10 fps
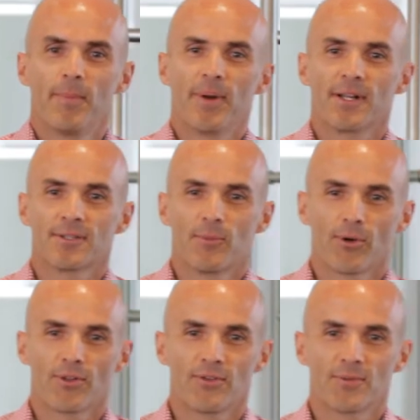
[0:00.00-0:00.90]
but it's
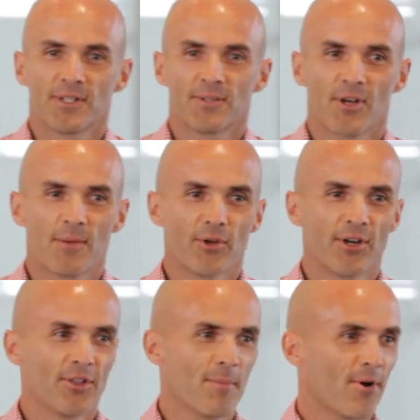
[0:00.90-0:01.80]
important that you spend some time
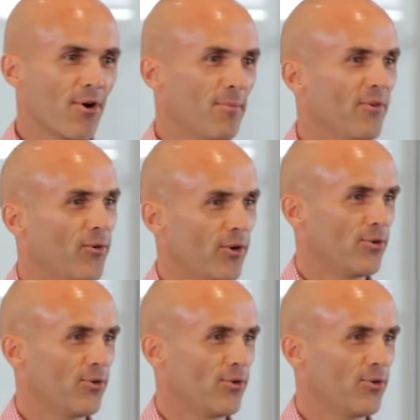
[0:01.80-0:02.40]
looking in the mirror before